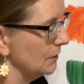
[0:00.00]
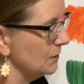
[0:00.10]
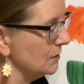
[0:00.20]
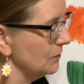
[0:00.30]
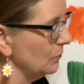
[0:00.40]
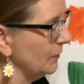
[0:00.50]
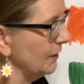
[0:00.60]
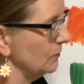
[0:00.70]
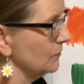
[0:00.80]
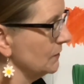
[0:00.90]
to the
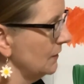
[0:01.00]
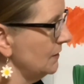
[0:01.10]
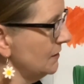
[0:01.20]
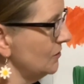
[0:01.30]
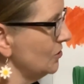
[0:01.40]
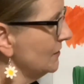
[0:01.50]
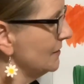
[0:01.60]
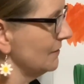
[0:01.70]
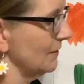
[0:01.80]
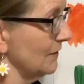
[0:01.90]
wheels, and this
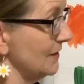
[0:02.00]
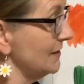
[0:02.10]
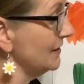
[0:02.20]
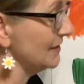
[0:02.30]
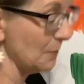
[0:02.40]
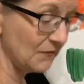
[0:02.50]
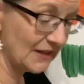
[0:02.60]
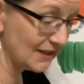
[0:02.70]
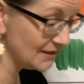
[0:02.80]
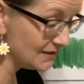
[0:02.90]
is something.
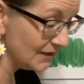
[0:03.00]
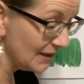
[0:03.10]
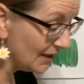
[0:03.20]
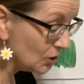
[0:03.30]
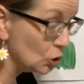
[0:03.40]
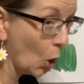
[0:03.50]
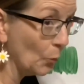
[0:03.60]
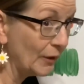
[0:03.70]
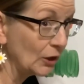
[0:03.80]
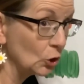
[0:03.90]
Don't
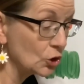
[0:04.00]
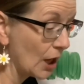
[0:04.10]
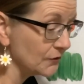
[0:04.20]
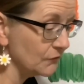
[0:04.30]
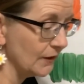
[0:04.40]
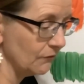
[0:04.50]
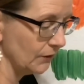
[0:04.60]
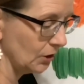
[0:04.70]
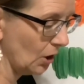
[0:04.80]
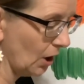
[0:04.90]
pick your child's
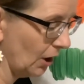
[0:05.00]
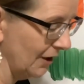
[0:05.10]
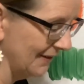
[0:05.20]
favorite car.